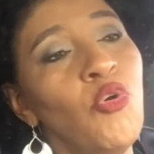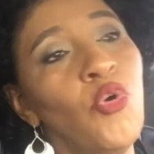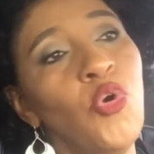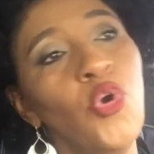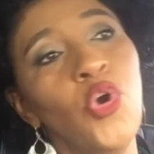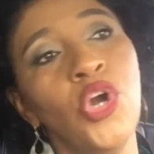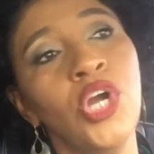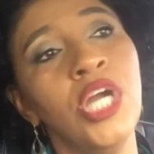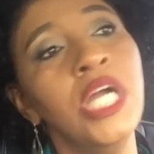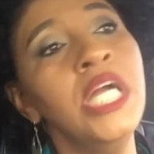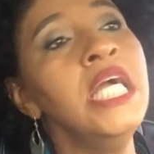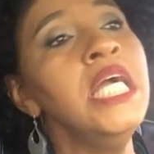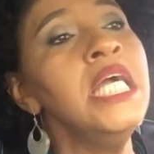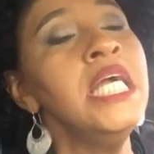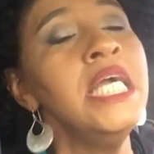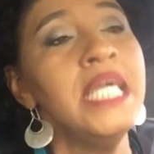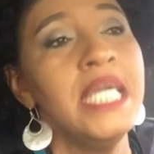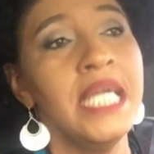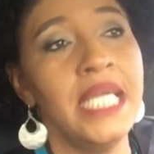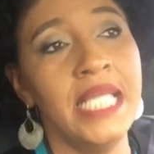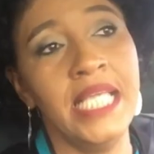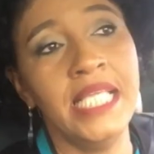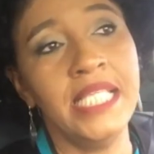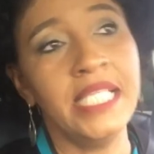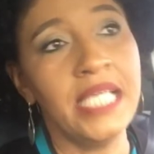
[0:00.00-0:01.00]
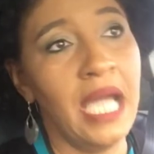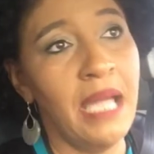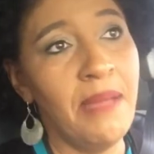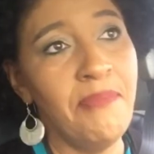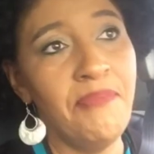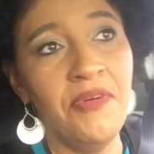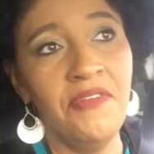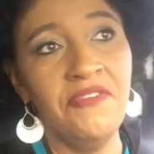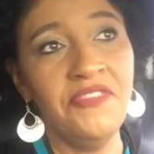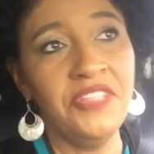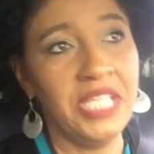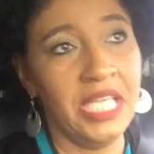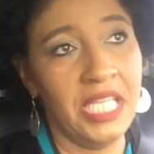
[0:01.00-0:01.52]
or any
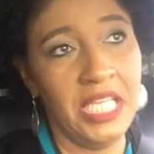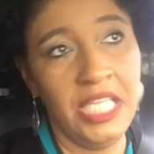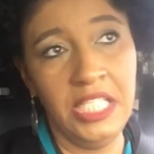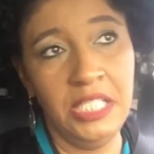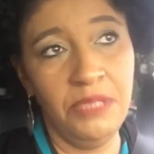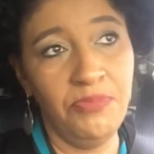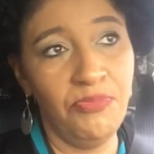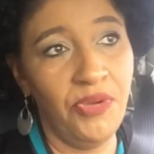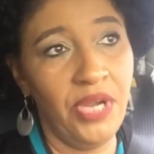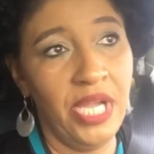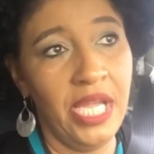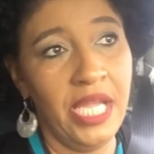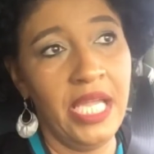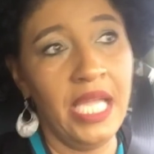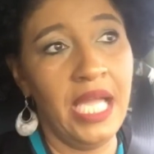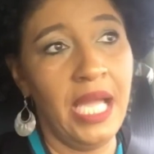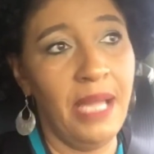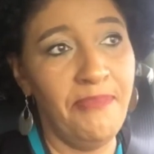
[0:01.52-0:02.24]
type of setting spray.